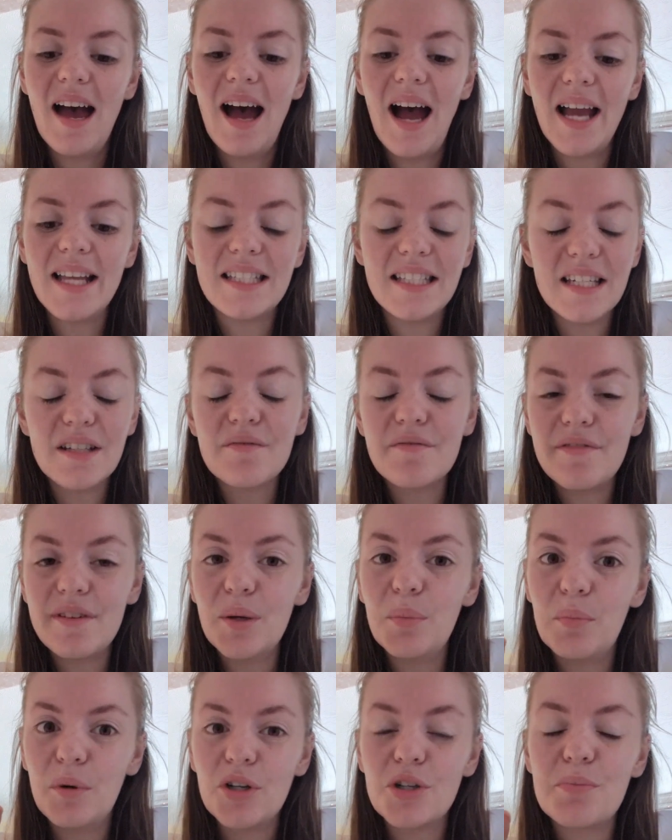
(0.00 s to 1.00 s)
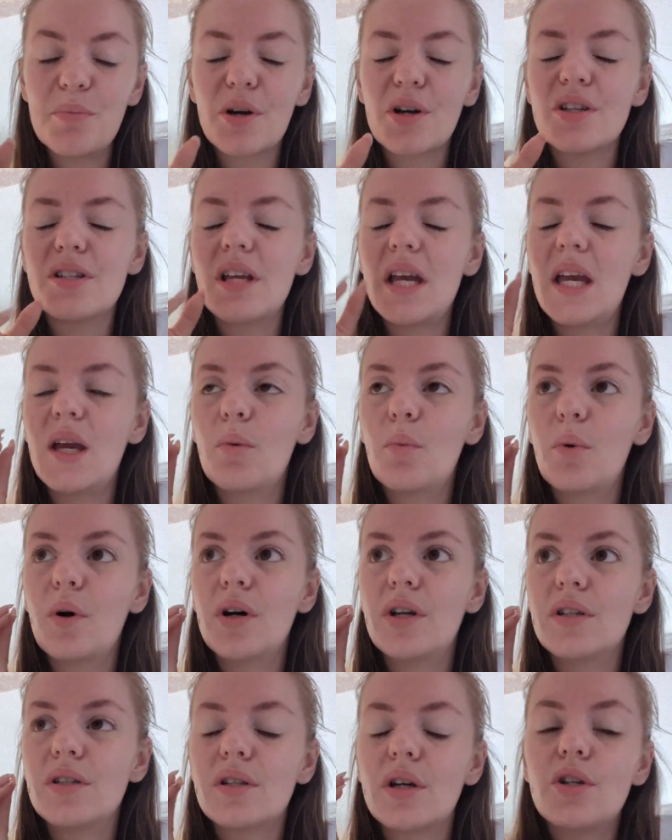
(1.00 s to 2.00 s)
I didn't film much because it
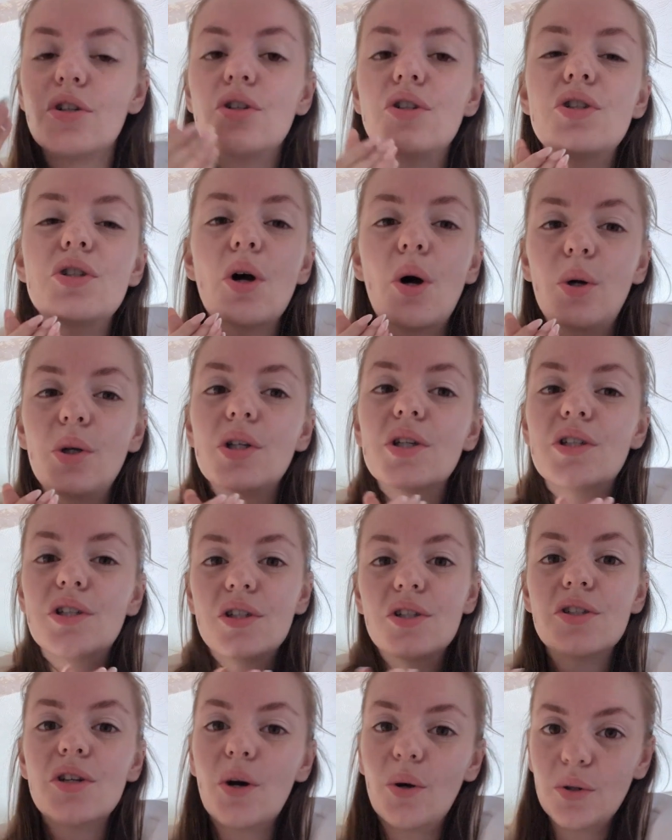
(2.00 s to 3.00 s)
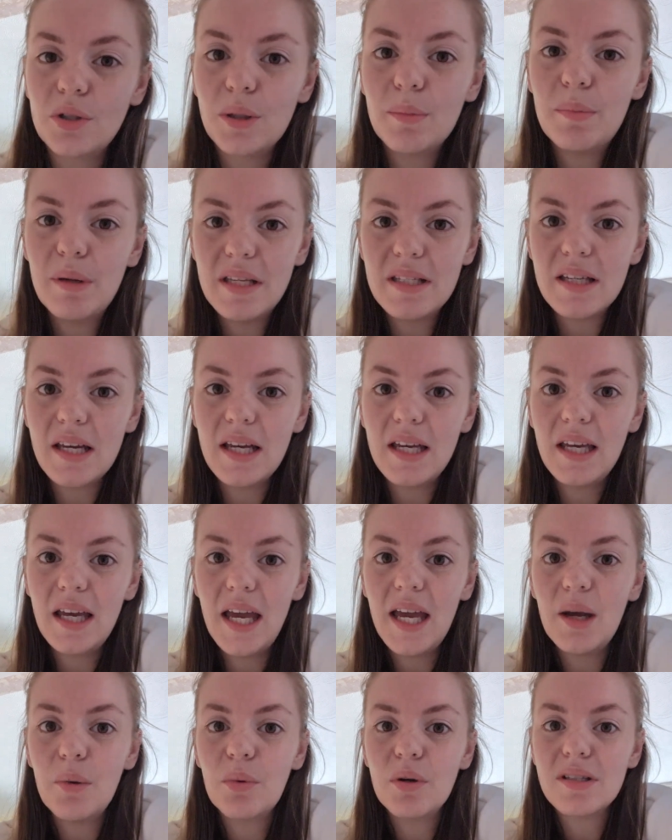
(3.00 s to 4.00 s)
was shoulder to shoulder busy.
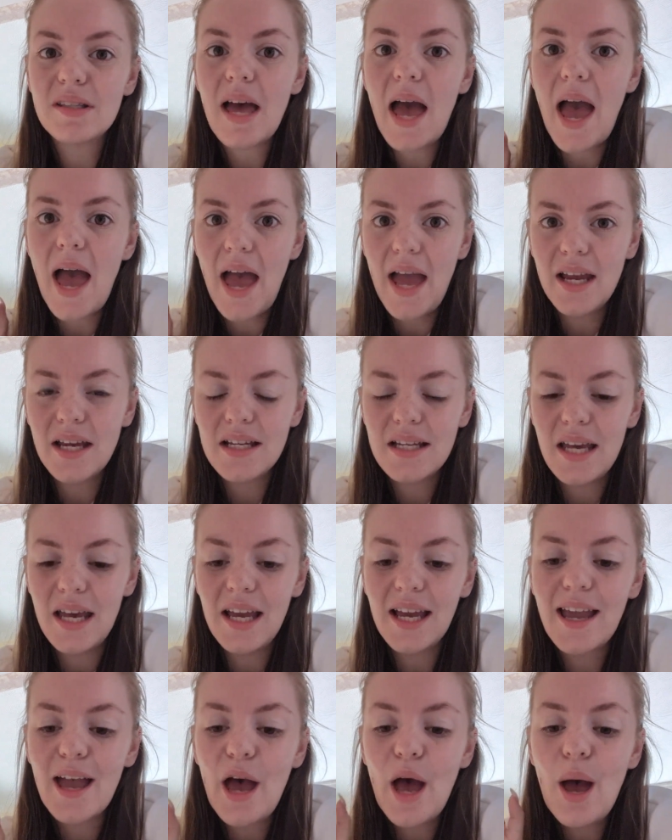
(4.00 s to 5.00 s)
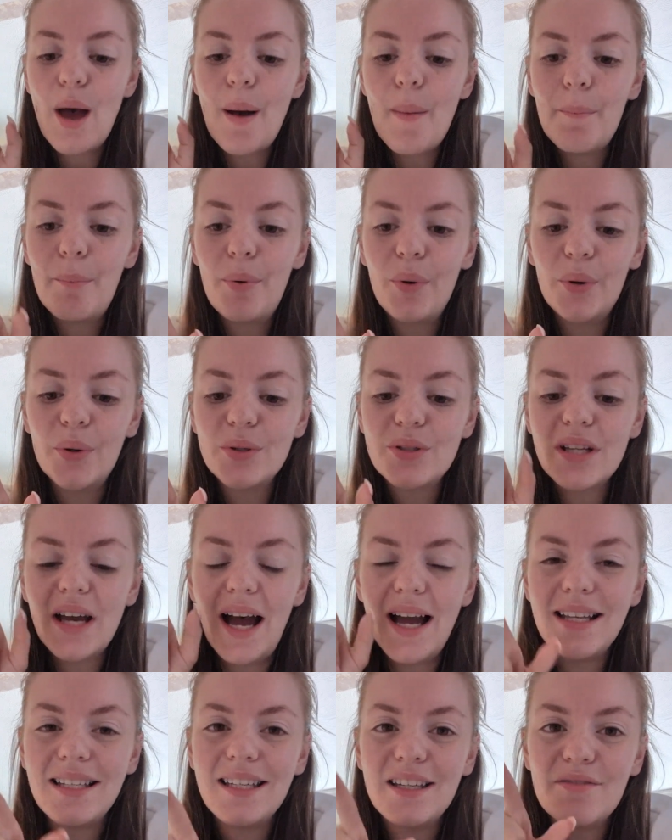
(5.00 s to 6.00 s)
It was hectic, but
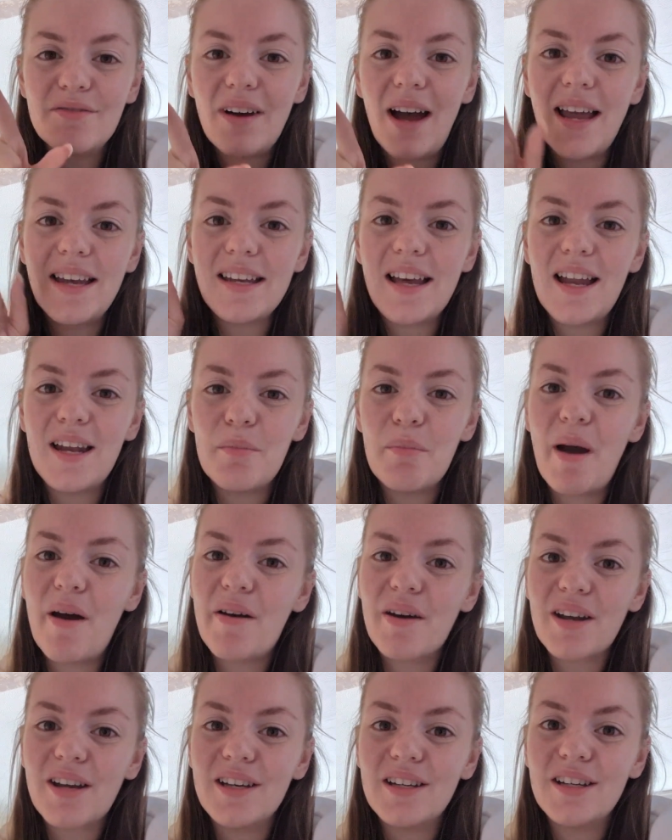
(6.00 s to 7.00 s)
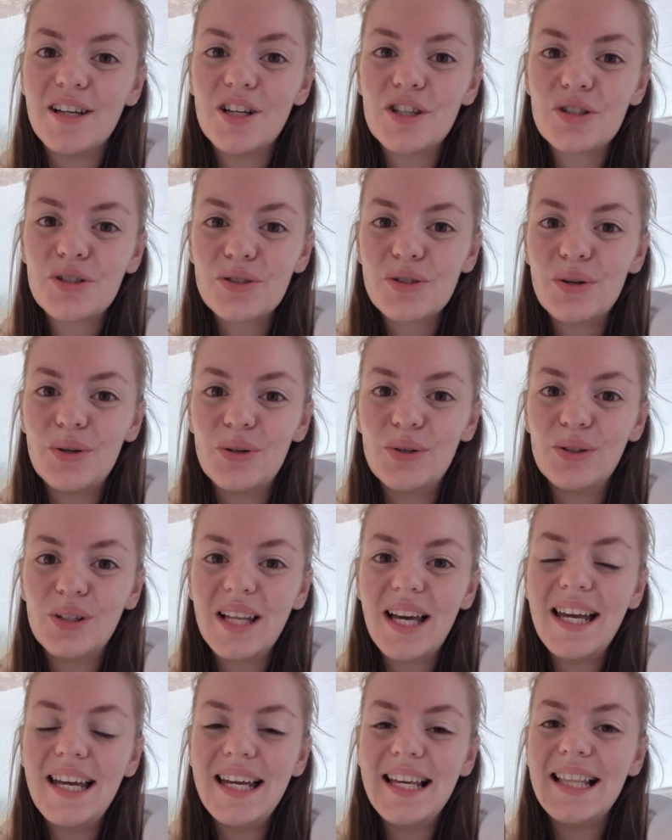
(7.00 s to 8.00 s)
I did find an American
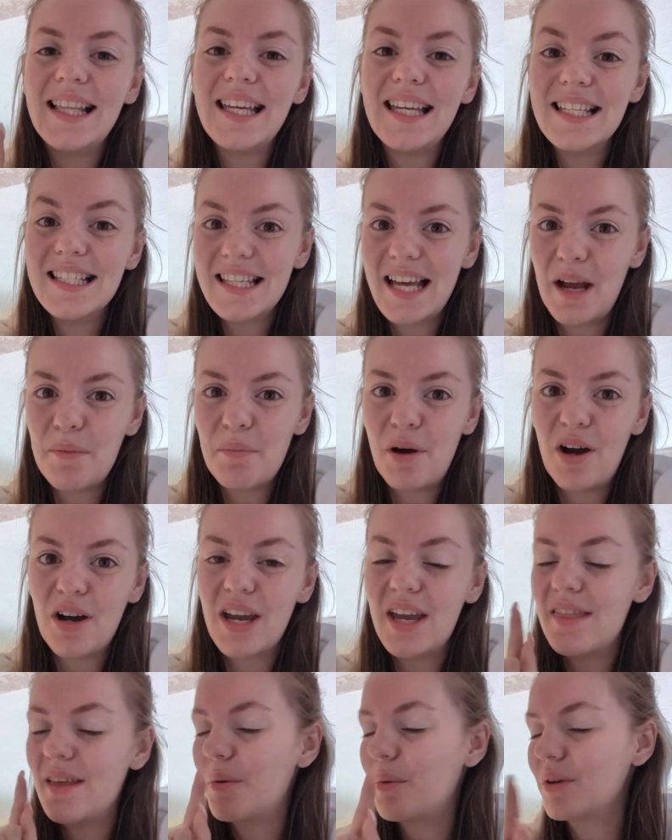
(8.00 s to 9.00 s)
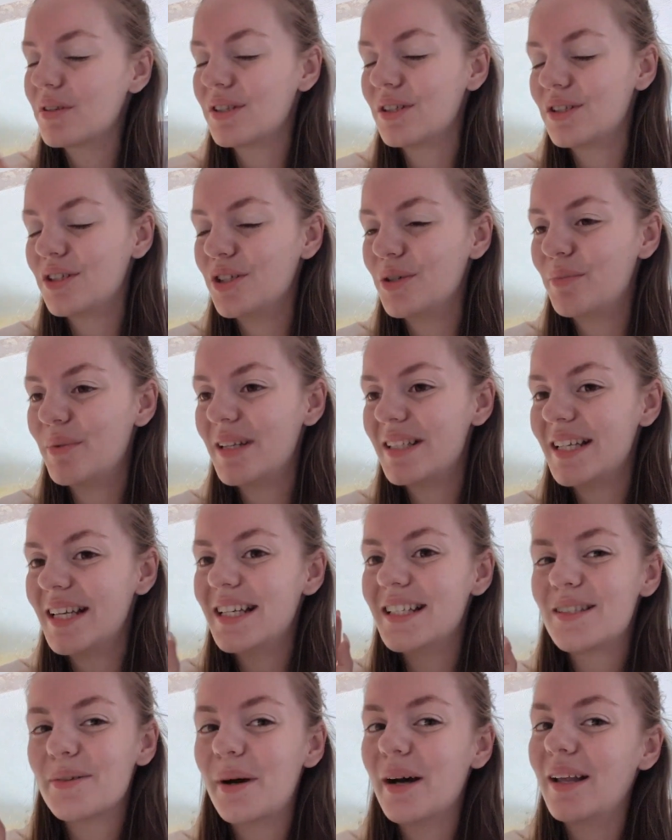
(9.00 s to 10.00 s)
stall in the inside market that wasn't too
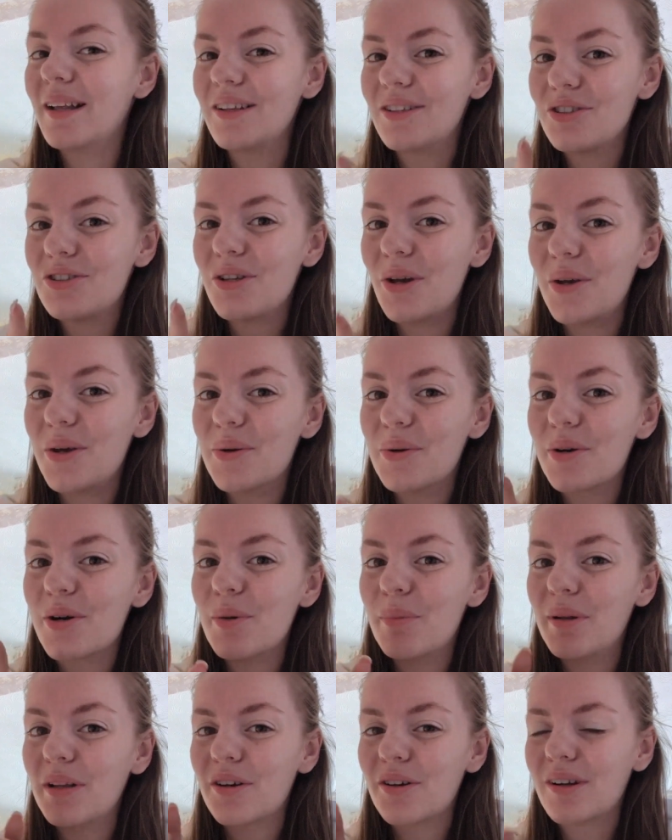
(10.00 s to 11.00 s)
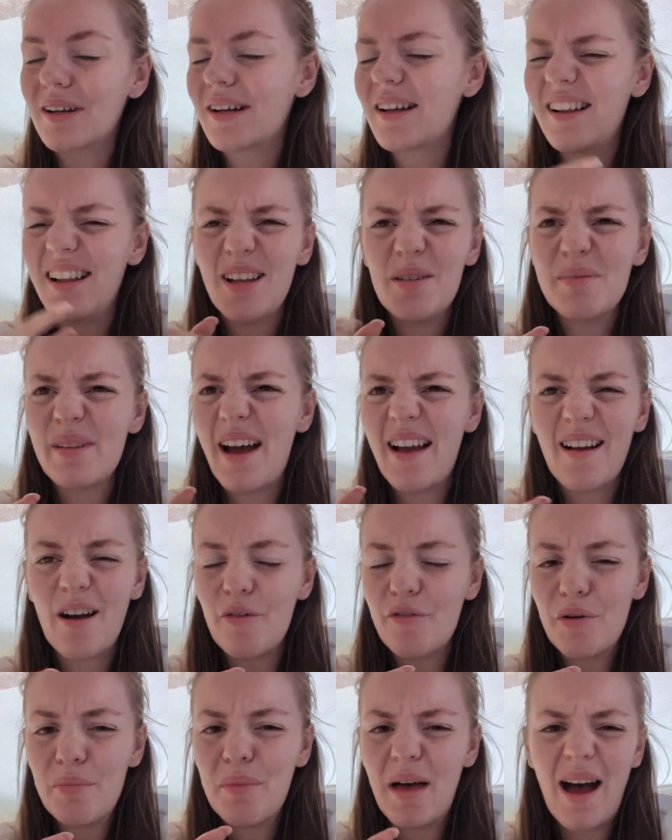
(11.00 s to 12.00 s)
busy. So I'll show you a couple of clips that I
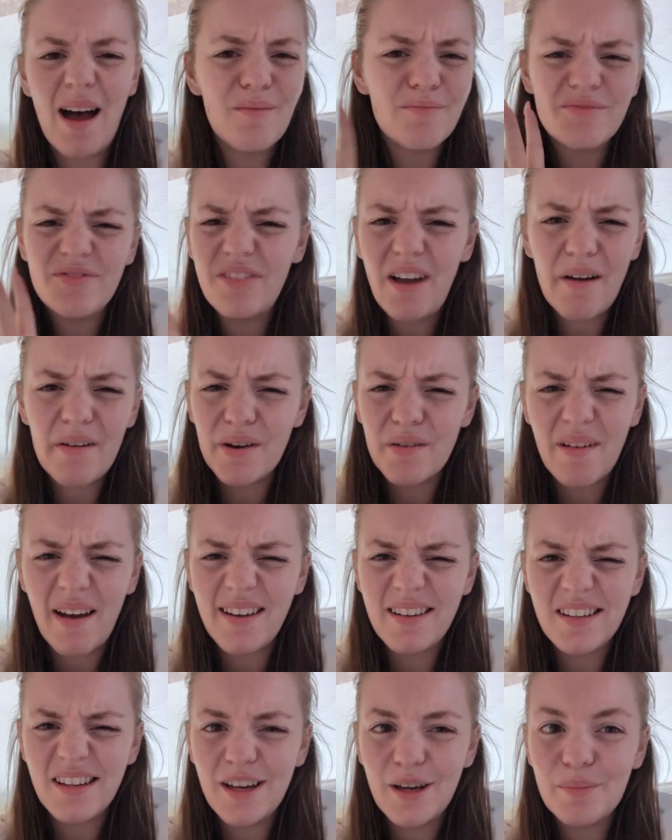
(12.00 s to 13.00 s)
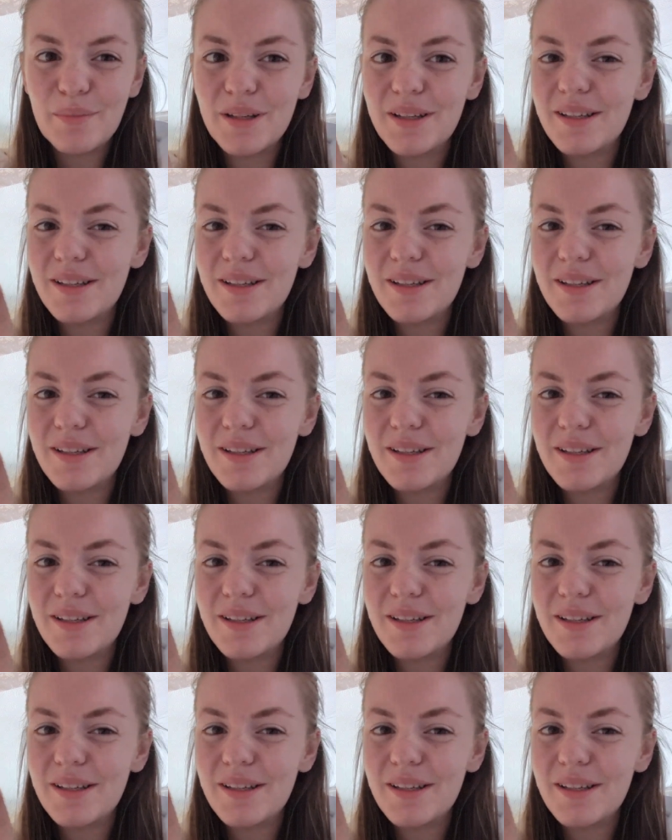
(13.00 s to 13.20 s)
got from that. Very random.